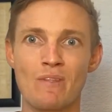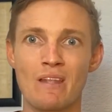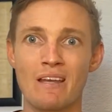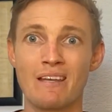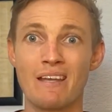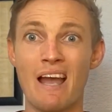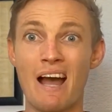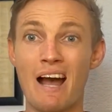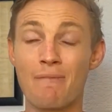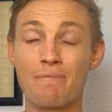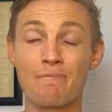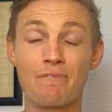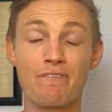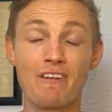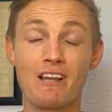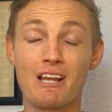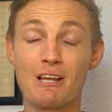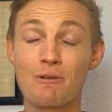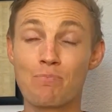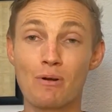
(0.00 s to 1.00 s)
yeah, I'm
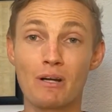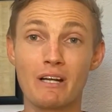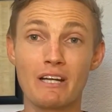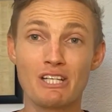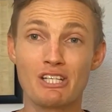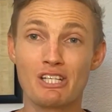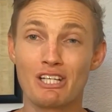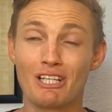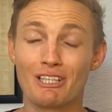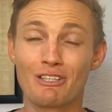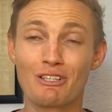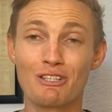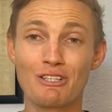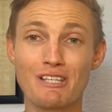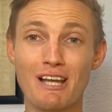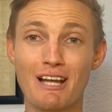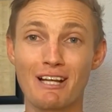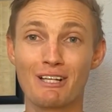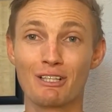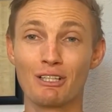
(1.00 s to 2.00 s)
feeling pretty shit because
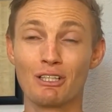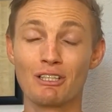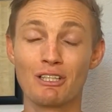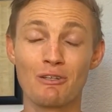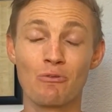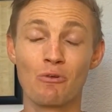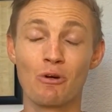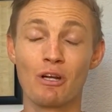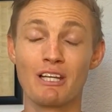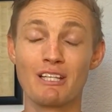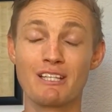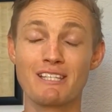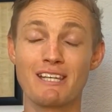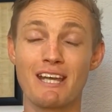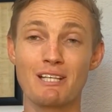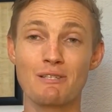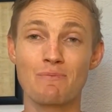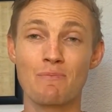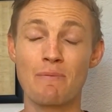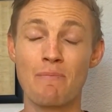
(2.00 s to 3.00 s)
that girl didn't want to
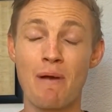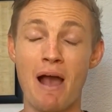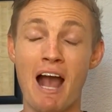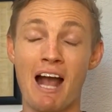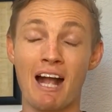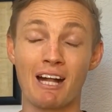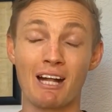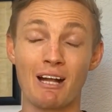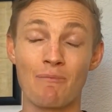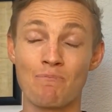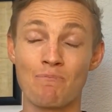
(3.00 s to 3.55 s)
text me back.